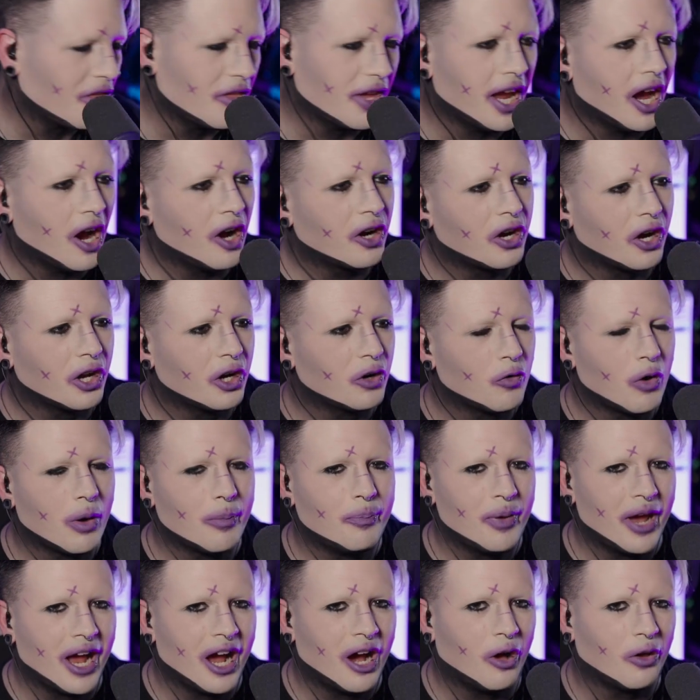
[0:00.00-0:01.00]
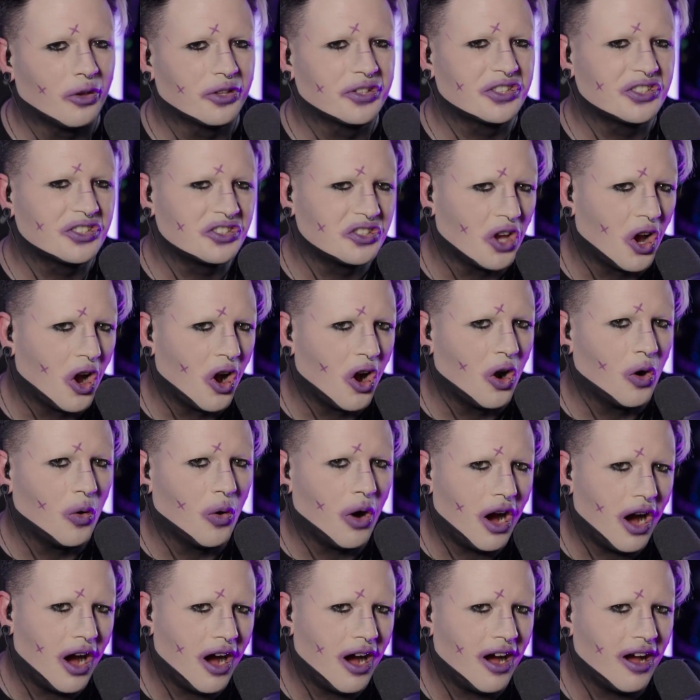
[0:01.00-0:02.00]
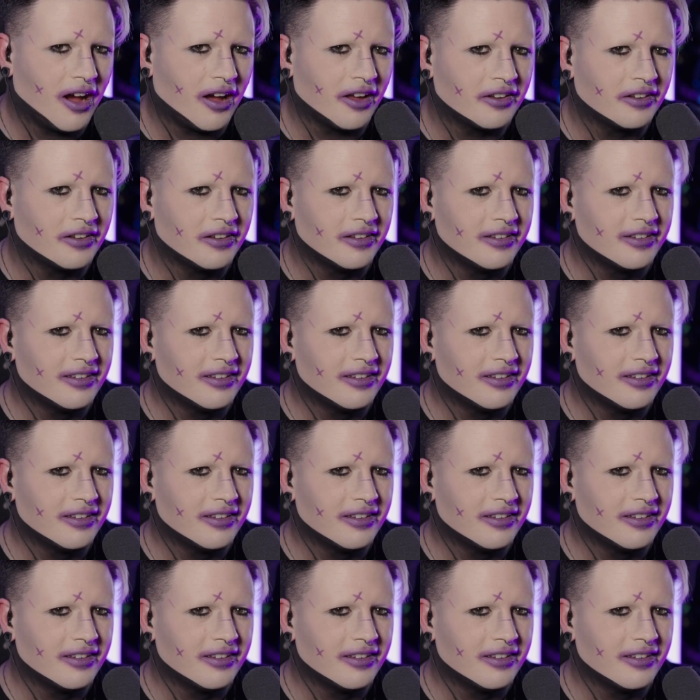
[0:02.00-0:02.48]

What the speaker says: They are gonna rebel so hard.